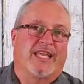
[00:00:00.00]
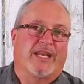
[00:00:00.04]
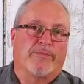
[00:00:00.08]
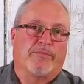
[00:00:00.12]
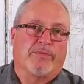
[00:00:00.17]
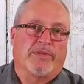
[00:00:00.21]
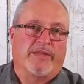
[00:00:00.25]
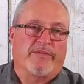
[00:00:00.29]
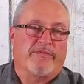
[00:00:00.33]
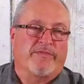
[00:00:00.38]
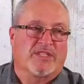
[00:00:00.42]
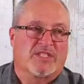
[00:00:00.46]
I
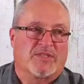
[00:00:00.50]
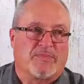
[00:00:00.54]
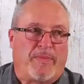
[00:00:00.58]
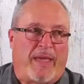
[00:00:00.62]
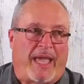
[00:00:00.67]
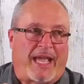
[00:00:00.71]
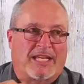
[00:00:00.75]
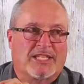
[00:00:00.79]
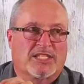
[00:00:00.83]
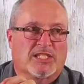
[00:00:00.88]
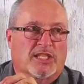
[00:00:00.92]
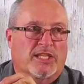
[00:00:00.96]
believe it was
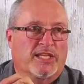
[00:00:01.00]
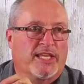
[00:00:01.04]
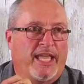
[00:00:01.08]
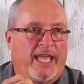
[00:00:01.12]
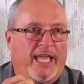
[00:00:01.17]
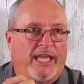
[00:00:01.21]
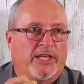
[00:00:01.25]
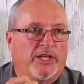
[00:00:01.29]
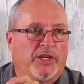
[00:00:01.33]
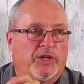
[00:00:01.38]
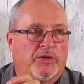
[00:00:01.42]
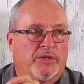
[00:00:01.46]
Max
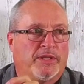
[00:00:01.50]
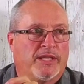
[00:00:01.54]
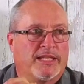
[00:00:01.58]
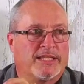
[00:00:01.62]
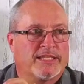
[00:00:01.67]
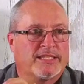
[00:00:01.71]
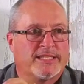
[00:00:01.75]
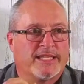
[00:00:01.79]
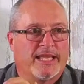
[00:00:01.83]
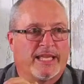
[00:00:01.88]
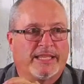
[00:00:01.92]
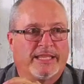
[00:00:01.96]
Lucado, that
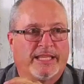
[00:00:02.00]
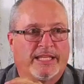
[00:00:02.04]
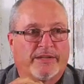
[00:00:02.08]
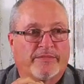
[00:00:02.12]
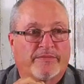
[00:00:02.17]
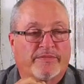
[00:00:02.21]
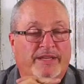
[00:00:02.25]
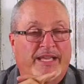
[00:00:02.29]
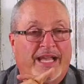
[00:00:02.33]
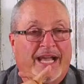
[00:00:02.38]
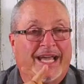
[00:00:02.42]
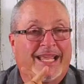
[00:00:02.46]
said that
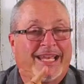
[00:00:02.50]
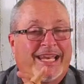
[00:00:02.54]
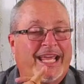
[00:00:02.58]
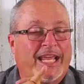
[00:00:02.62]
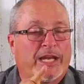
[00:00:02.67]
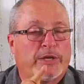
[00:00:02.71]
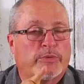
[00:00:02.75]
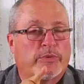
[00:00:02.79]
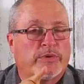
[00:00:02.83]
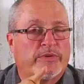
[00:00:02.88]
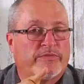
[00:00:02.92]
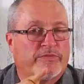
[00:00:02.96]
if God had
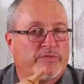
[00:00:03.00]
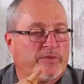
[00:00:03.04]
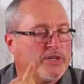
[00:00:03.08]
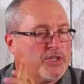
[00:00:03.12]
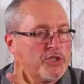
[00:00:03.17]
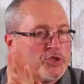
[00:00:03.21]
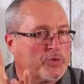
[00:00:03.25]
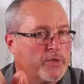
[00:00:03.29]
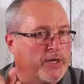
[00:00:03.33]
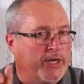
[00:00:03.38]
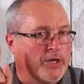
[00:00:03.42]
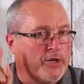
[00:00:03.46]
a
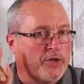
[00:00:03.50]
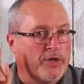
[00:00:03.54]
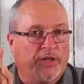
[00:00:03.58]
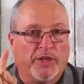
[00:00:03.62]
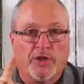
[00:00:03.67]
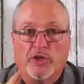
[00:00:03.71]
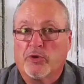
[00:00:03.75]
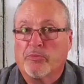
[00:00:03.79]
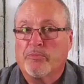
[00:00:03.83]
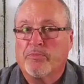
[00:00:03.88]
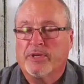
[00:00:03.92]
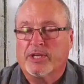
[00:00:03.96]
refrigerator,
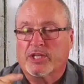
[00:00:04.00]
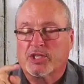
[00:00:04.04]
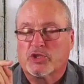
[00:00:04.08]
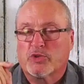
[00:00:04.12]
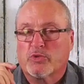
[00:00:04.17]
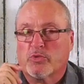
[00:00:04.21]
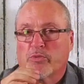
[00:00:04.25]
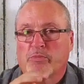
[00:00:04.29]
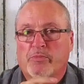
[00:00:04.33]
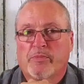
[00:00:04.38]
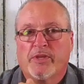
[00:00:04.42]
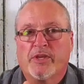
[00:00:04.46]
your picture
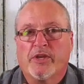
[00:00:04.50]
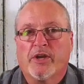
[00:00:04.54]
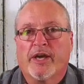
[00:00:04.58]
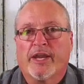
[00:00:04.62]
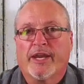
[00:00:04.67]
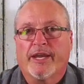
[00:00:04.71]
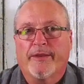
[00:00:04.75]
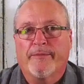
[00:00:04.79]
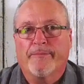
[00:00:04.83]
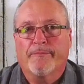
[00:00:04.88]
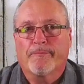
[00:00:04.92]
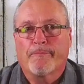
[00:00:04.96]
would be on it.